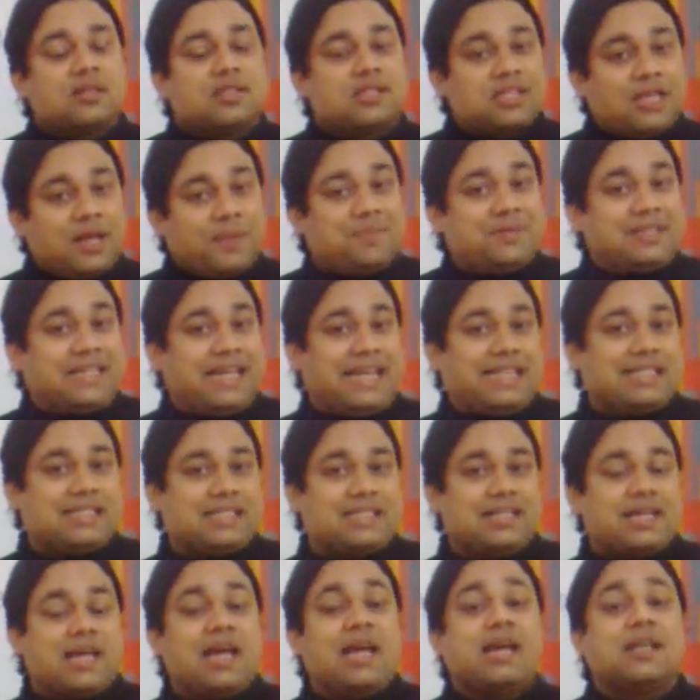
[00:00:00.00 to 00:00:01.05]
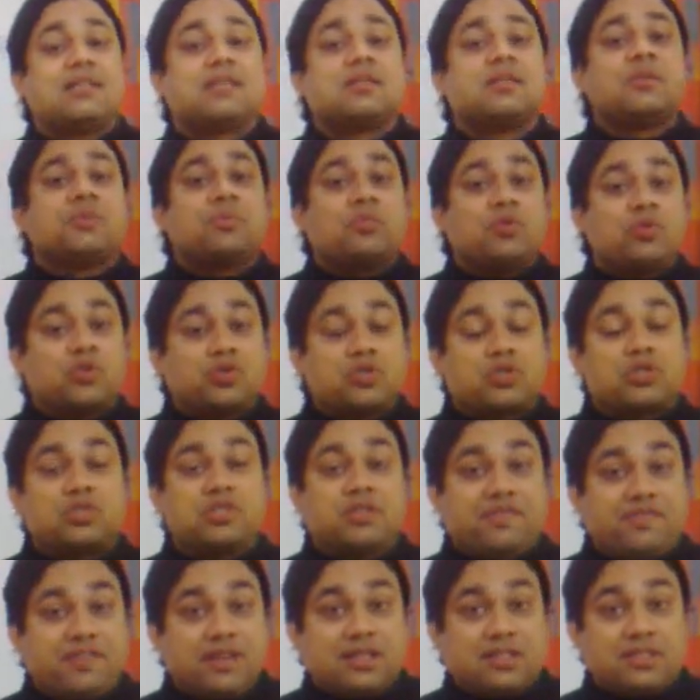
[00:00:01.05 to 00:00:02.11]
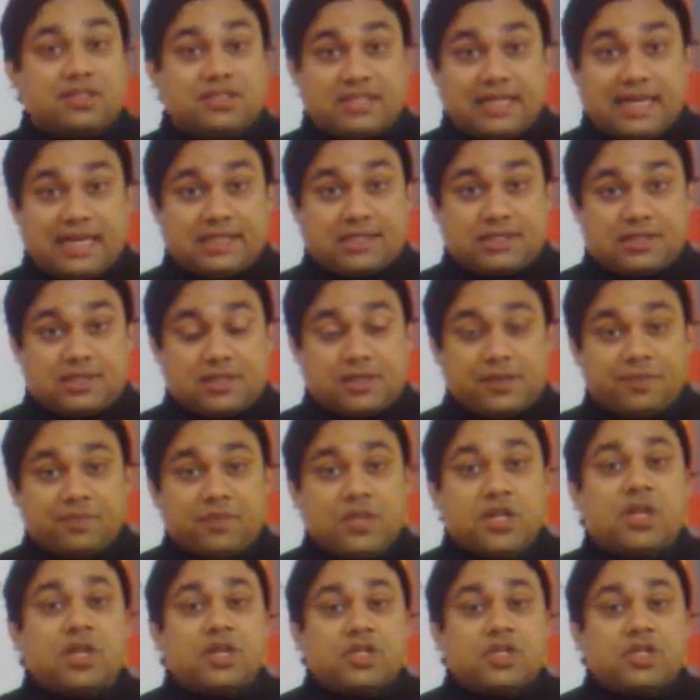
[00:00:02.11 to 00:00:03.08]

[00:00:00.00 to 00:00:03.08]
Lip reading: subtask as the most difficult test.